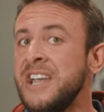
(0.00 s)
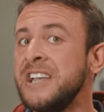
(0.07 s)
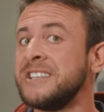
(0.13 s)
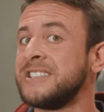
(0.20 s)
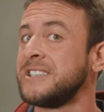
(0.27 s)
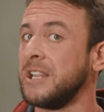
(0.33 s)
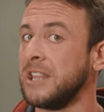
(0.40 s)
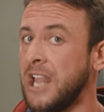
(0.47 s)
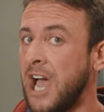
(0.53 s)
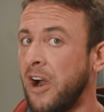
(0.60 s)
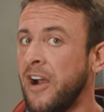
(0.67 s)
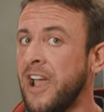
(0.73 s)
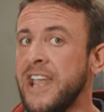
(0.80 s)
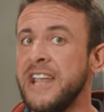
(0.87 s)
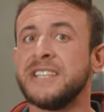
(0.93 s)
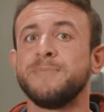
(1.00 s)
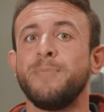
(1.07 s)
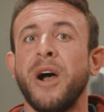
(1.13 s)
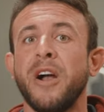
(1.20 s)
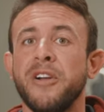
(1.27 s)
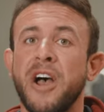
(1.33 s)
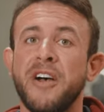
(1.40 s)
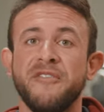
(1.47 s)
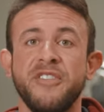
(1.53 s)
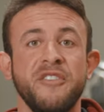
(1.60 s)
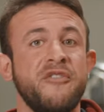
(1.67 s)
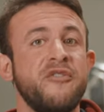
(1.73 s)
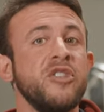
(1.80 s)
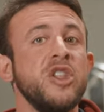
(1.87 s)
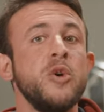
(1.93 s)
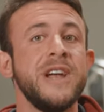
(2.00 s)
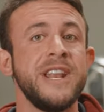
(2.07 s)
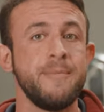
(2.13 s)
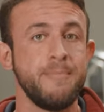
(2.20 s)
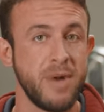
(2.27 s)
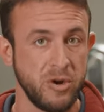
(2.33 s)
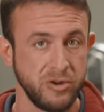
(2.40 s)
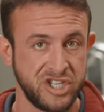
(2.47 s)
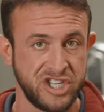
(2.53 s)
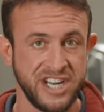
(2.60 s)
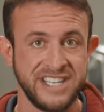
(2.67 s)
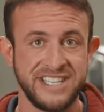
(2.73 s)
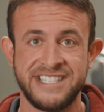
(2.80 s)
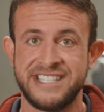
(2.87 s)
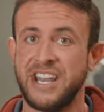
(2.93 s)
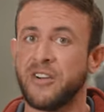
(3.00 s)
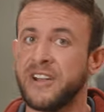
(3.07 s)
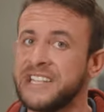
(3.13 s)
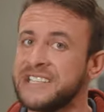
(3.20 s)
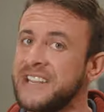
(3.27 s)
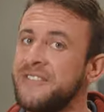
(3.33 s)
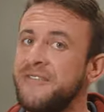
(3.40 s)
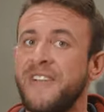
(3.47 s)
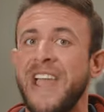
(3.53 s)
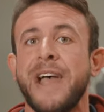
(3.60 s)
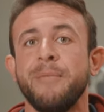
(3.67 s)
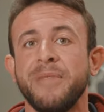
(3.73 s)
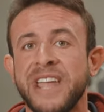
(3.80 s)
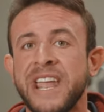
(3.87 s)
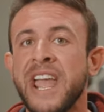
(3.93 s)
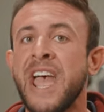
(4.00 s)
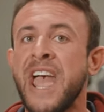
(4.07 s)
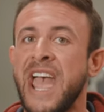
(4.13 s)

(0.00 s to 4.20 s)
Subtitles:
Solara is part of the Fluid Motion series and family,